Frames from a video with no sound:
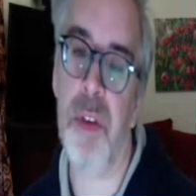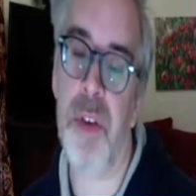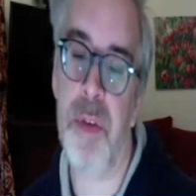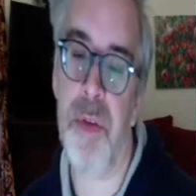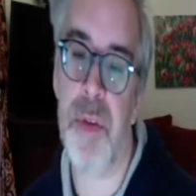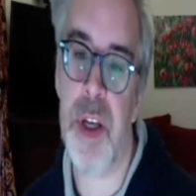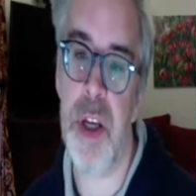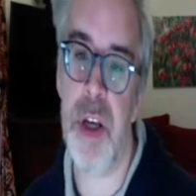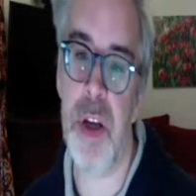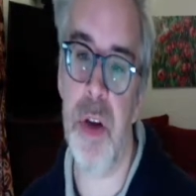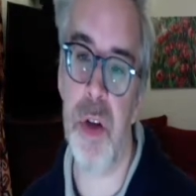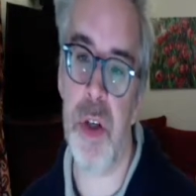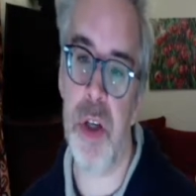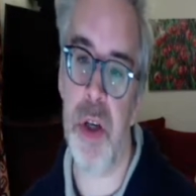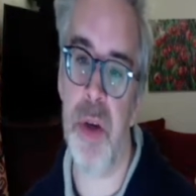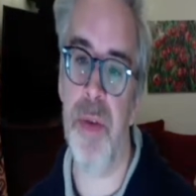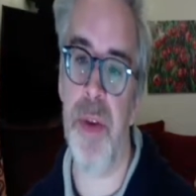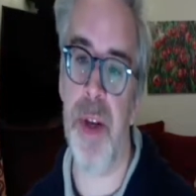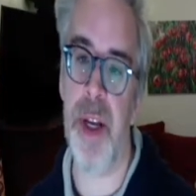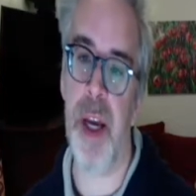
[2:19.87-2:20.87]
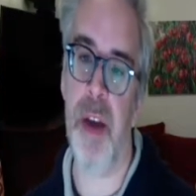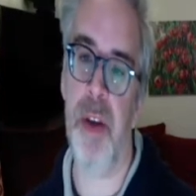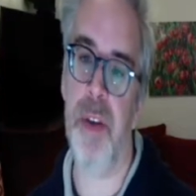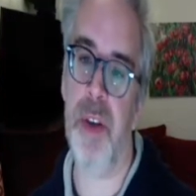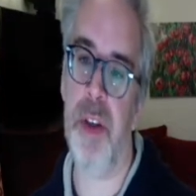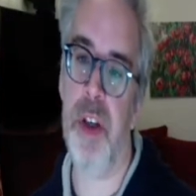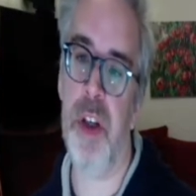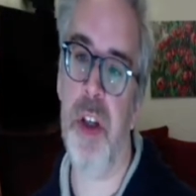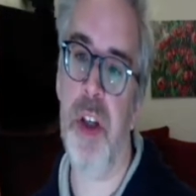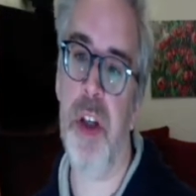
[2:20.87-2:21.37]
of YouTube videos
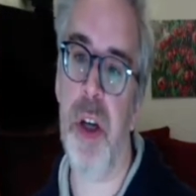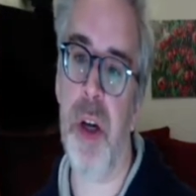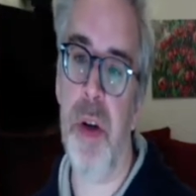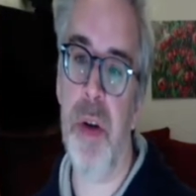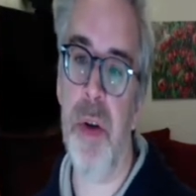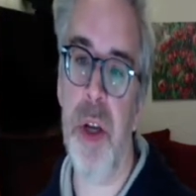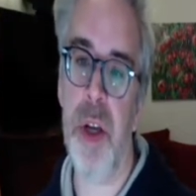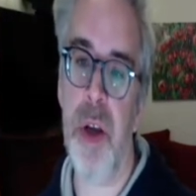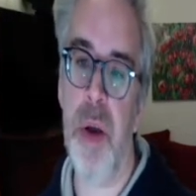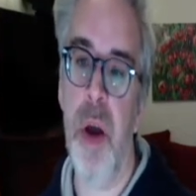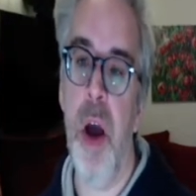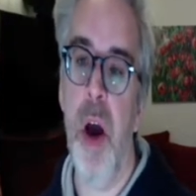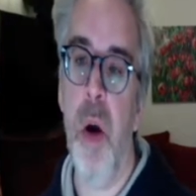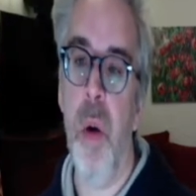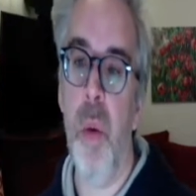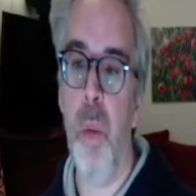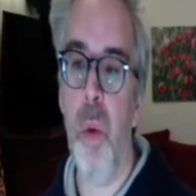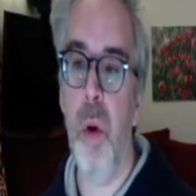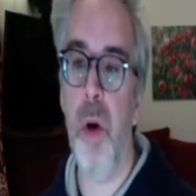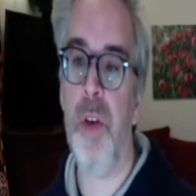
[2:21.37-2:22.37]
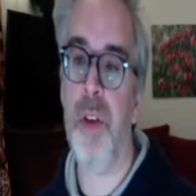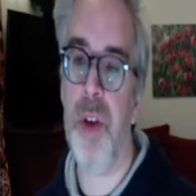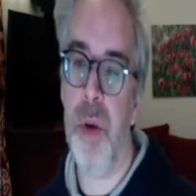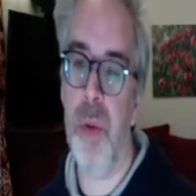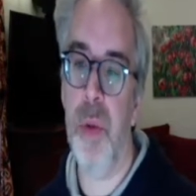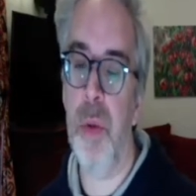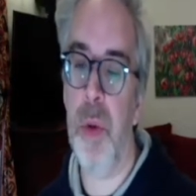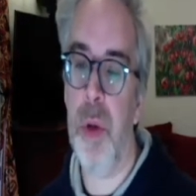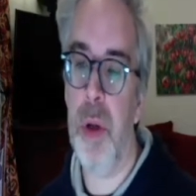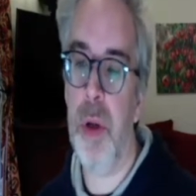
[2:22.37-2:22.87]
that show you what it
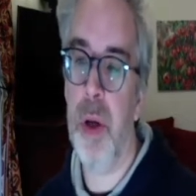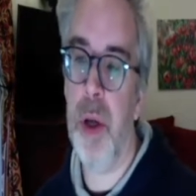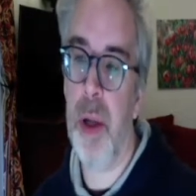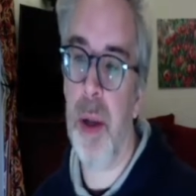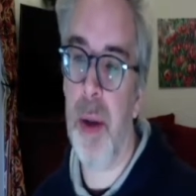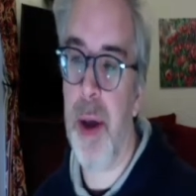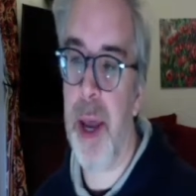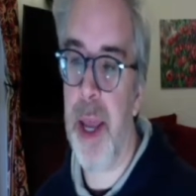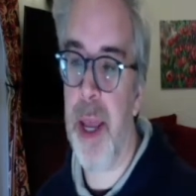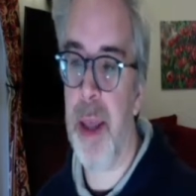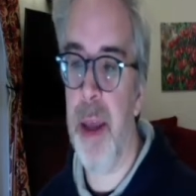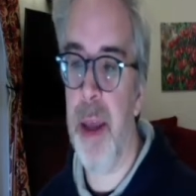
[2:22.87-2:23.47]
will look like